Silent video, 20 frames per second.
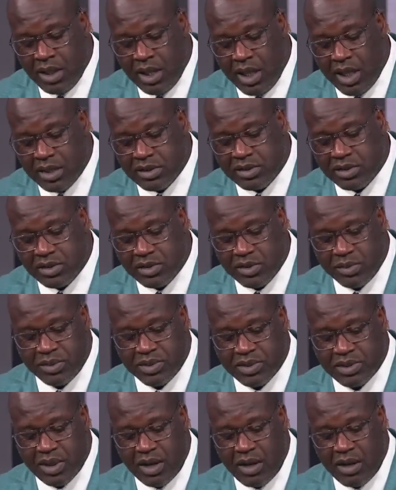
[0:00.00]
as a
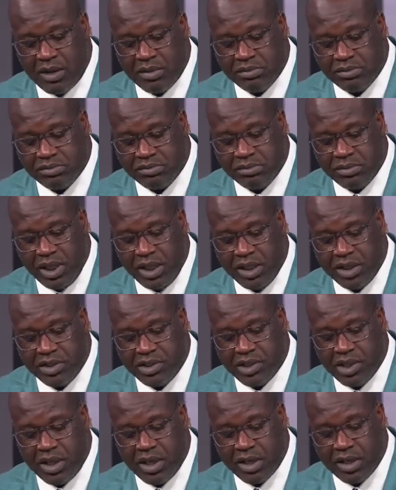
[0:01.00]
superstar, me and
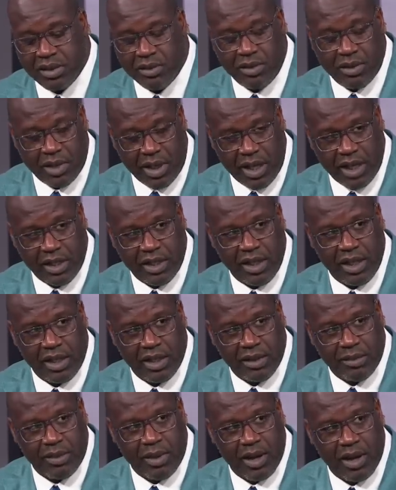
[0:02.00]
Chuck or AD
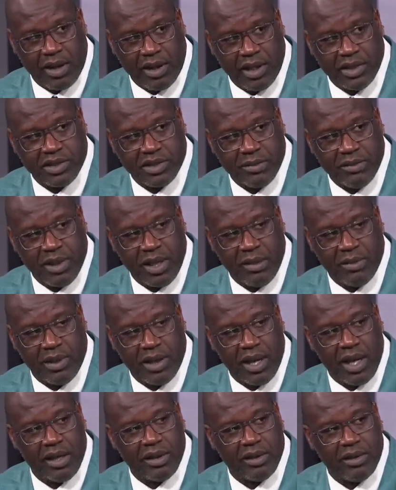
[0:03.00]
and LeBron, they should be able
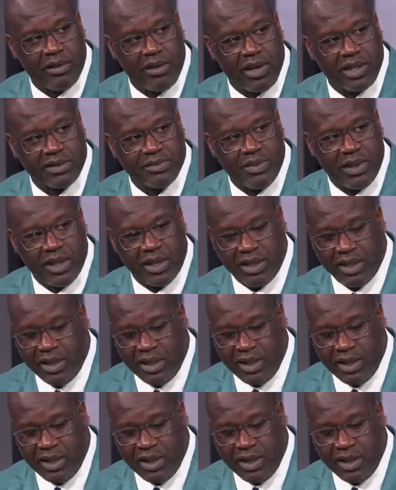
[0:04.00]
to handle the rest. But